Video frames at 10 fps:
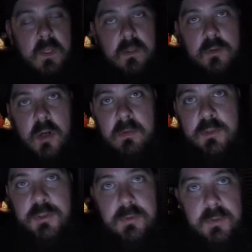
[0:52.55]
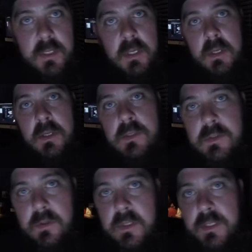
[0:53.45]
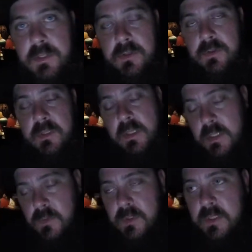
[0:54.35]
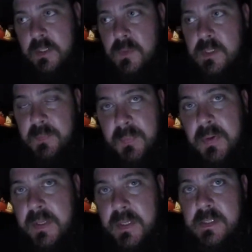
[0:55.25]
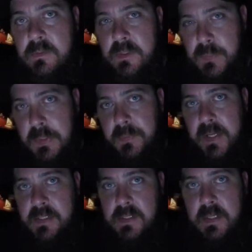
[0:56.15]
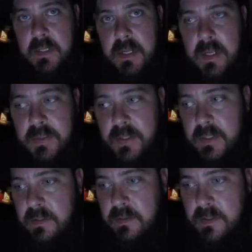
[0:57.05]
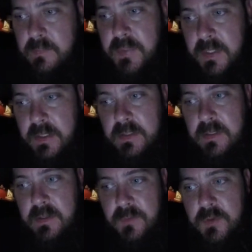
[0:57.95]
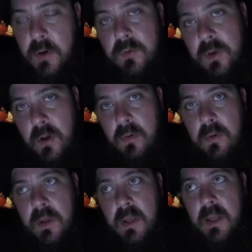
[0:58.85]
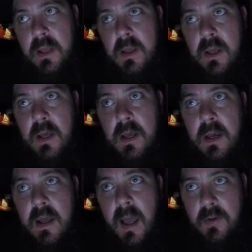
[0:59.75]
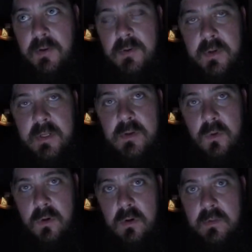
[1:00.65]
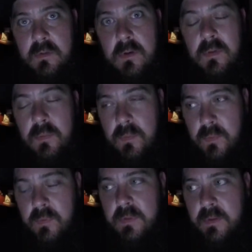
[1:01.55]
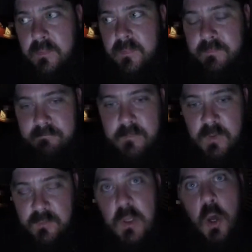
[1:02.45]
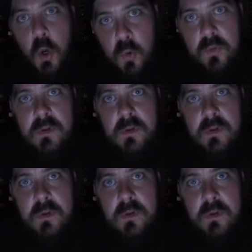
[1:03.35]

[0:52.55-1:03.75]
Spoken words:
troubleshoot certain issues. And this one's a pretty easy one. It's pretty basic, and I think but if you don't know how to do it, or the flow